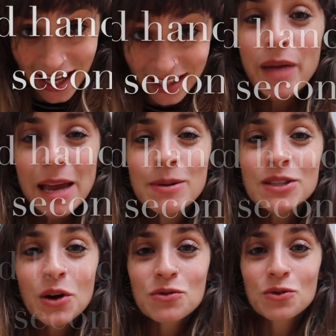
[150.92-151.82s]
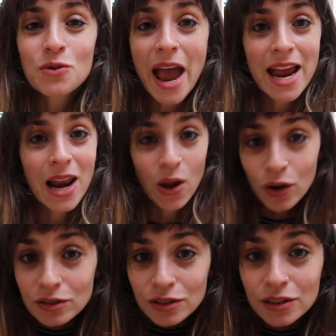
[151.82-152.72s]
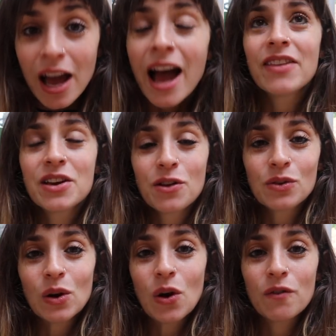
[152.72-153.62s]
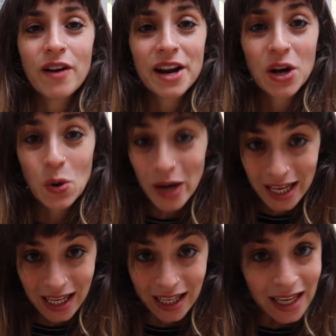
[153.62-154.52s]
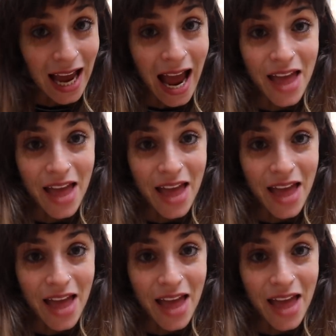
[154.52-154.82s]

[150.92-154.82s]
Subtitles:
Babies go through a lot, and they go through a lot very quickly,